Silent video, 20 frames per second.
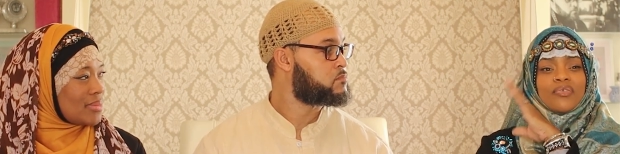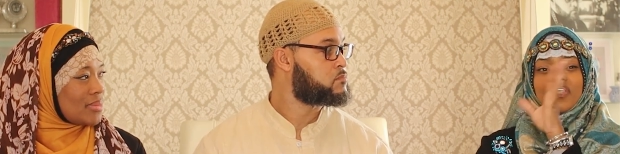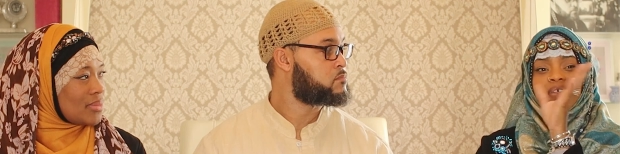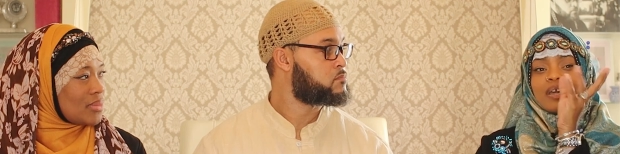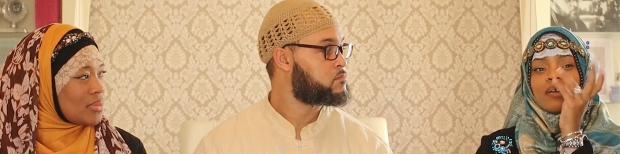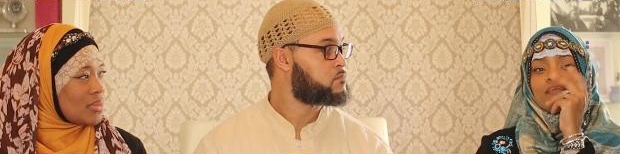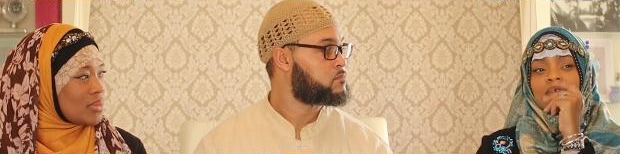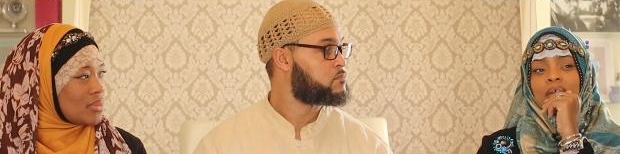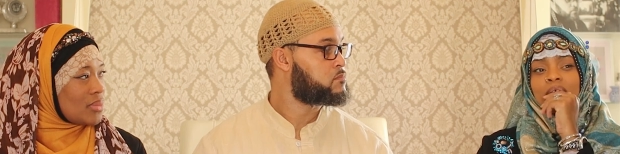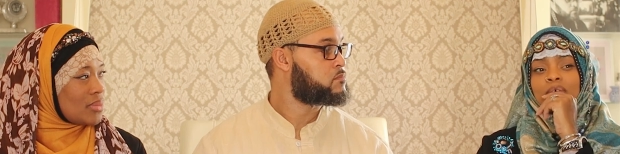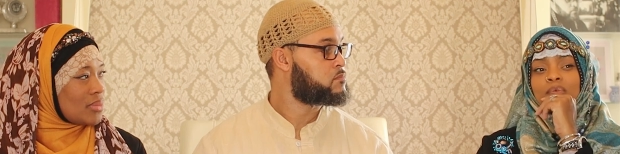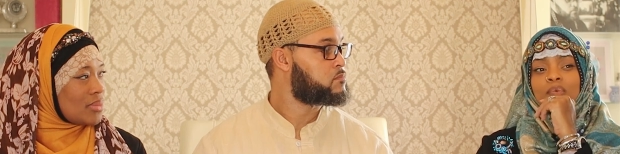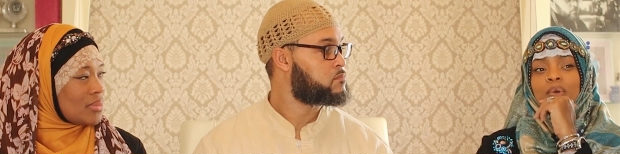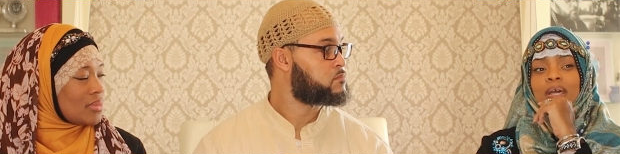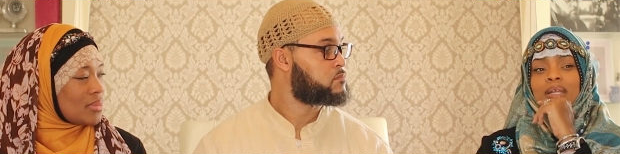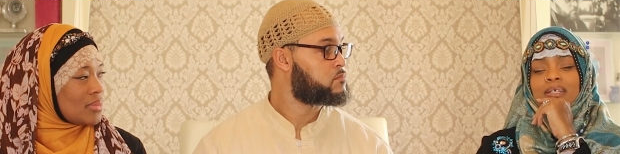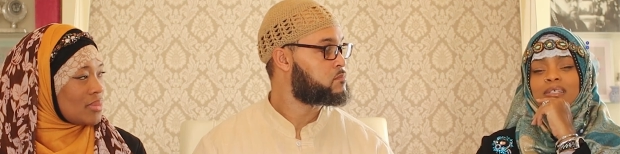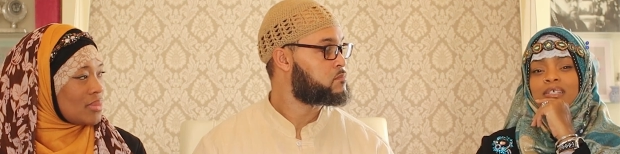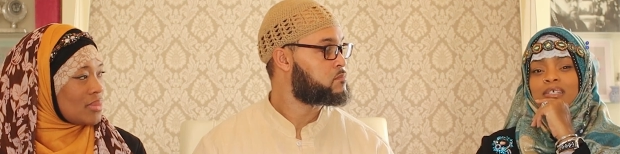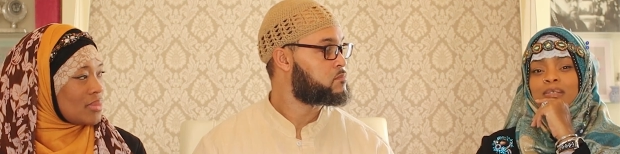Speaker 1: you'll think of
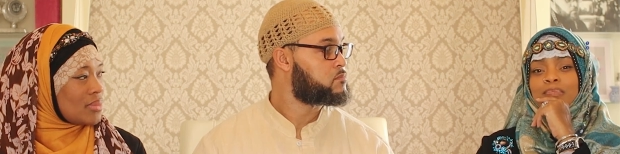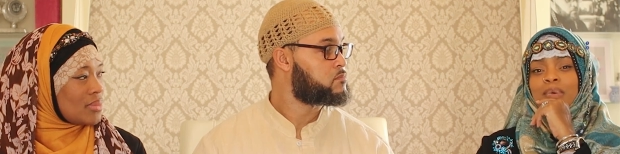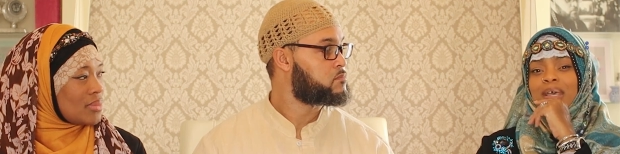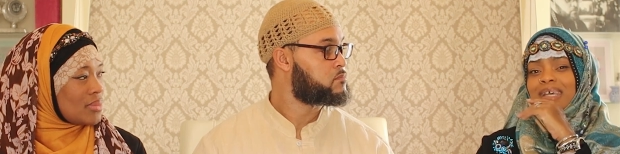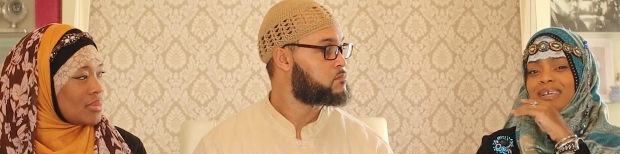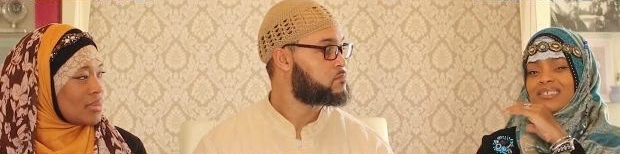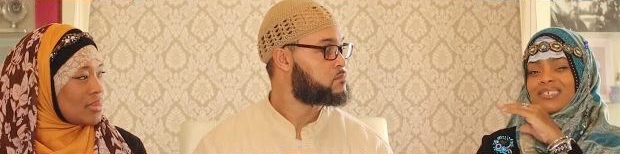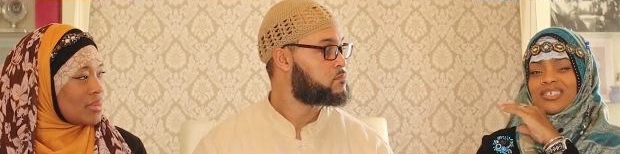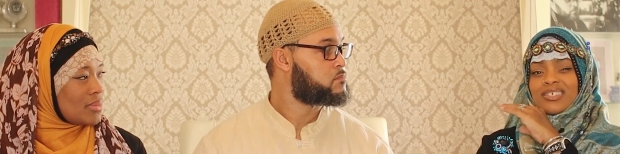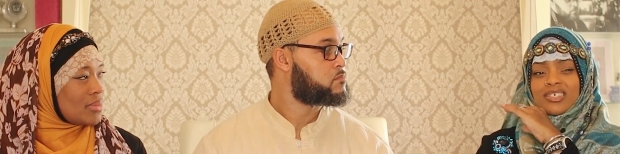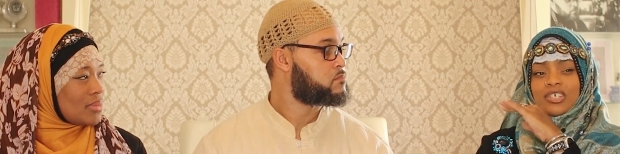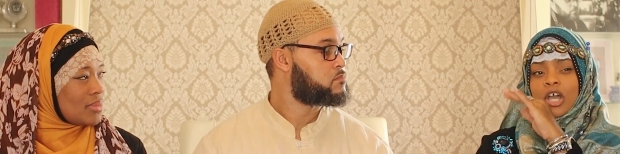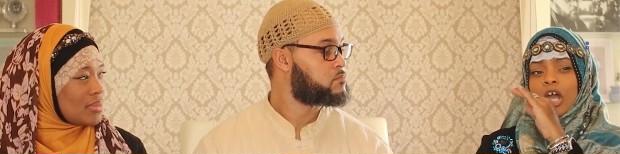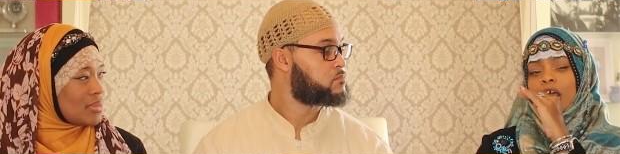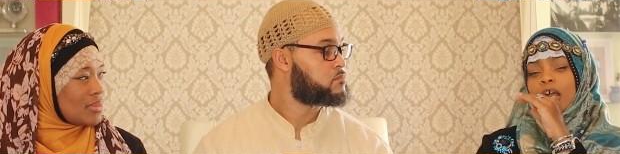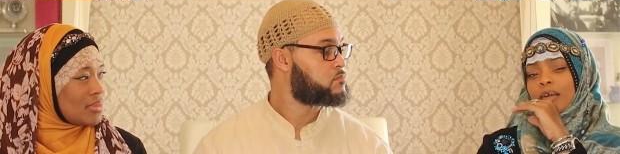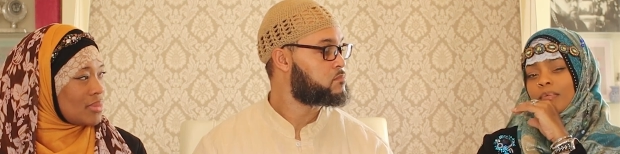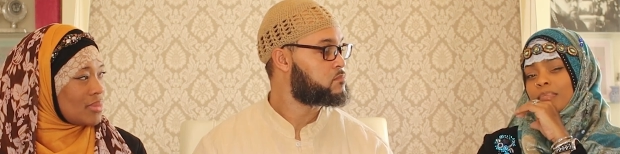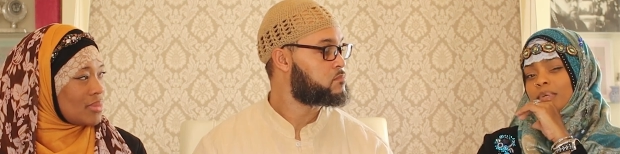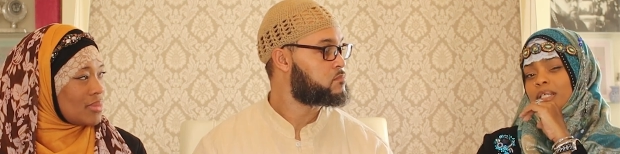every way to just make it
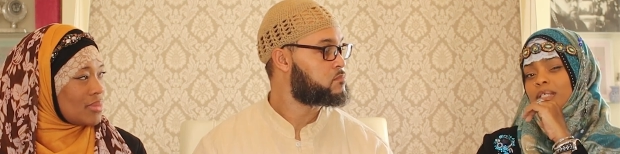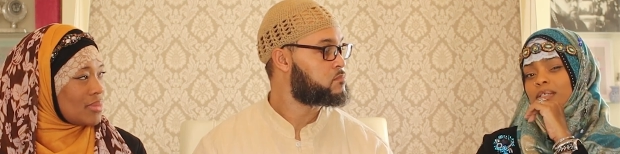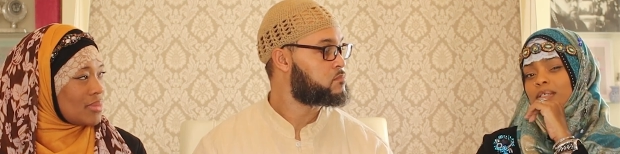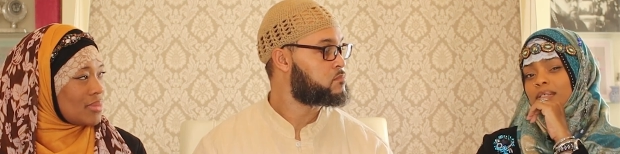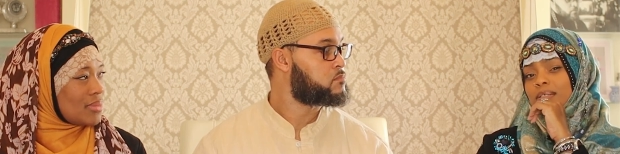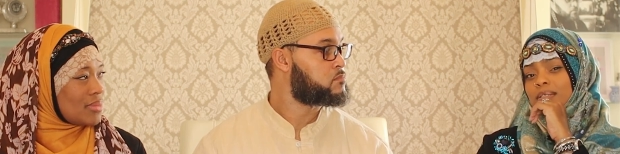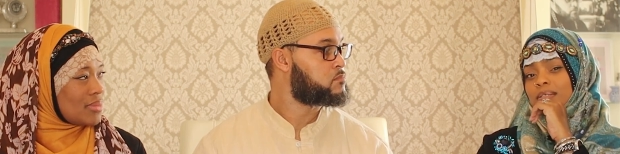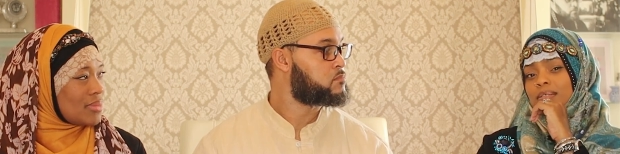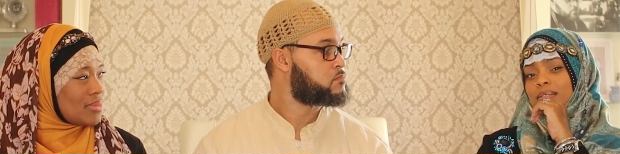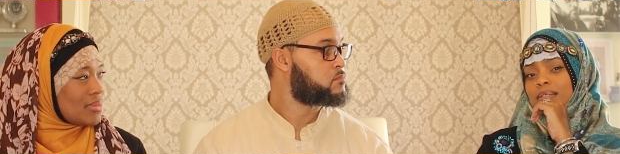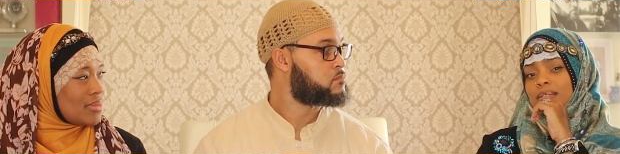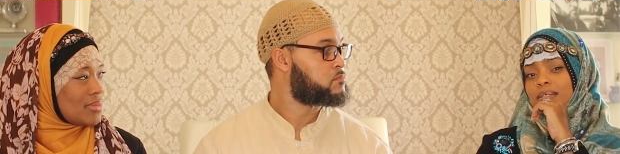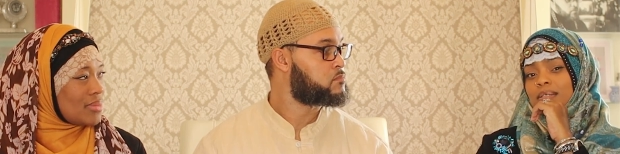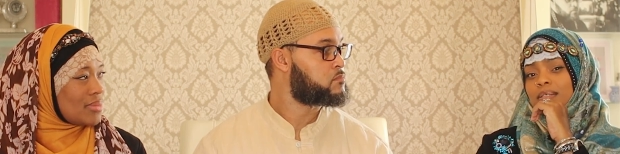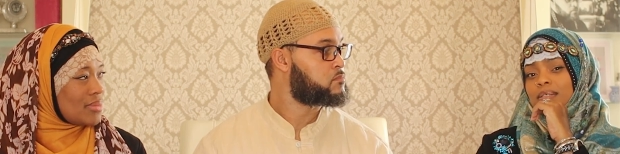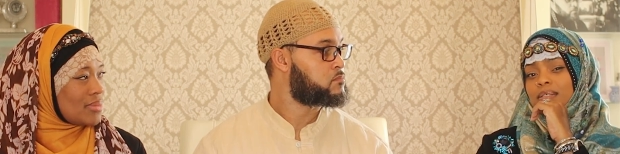just garbage.